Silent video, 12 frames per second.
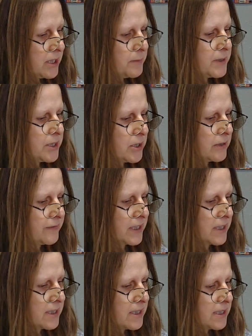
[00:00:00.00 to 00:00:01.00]

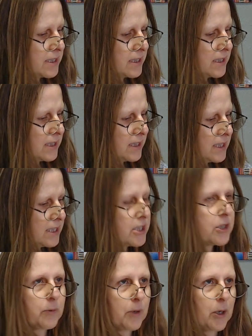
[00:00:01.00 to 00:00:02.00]
observance is
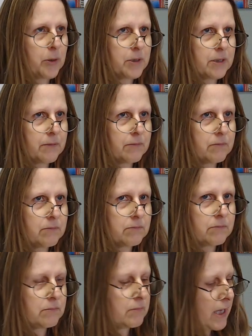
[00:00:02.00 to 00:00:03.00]
the road
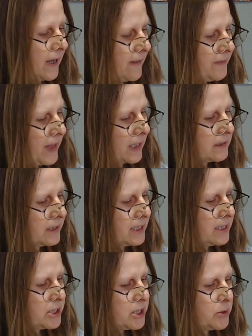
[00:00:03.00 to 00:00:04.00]
that
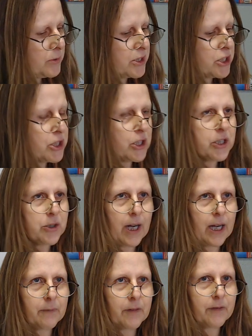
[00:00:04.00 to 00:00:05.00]
leads to the sure
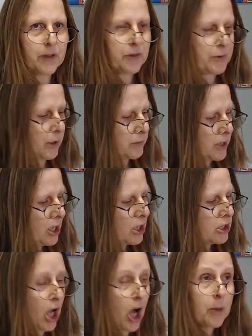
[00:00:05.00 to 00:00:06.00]
triumph of your throne.
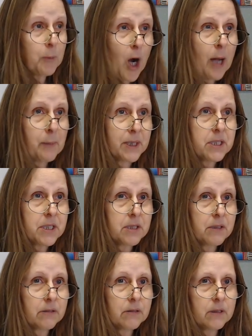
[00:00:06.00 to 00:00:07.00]
Long promise,
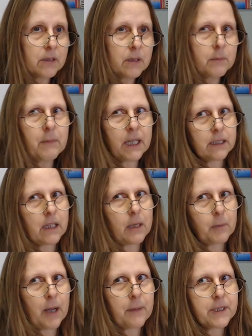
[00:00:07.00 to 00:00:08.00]
make a lot of
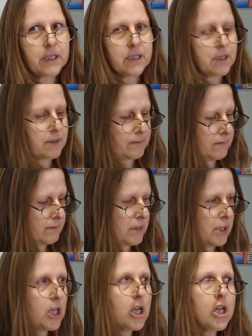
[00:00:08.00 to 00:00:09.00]
promises.
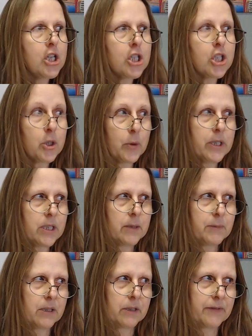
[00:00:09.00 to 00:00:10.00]
Short
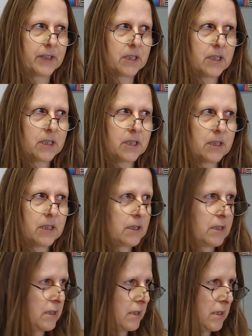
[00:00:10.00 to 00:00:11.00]
observance.
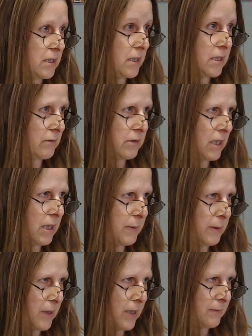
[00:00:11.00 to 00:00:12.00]
Don't keep your
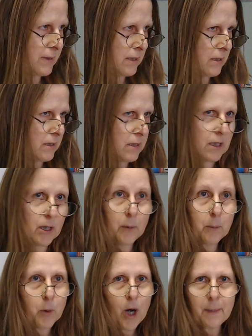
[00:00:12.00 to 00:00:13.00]
promises.
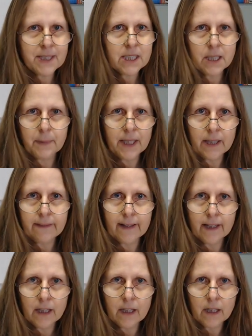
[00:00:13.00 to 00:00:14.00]
Promise them anything
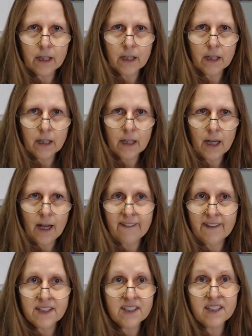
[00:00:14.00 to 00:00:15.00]
and
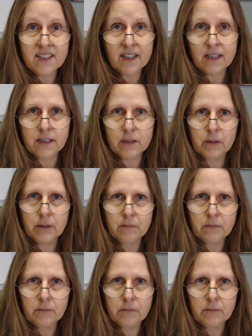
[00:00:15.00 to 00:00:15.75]
then stick it to them.